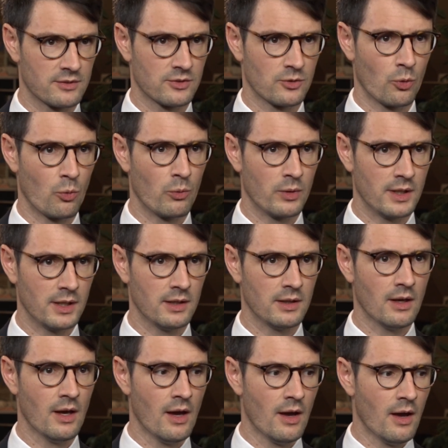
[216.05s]
So
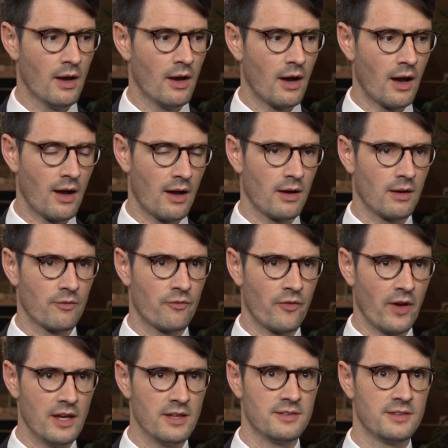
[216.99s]
we are
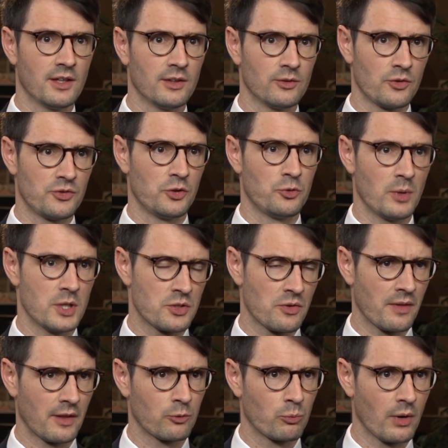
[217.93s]
facing the
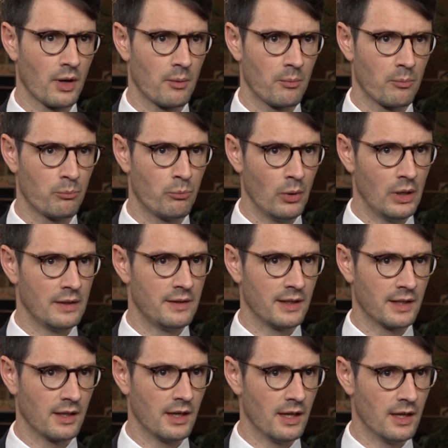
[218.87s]
situation that we are
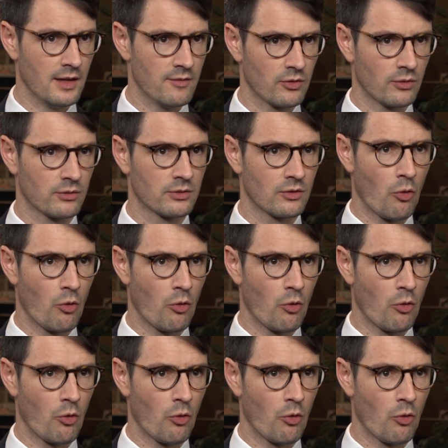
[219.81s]
building even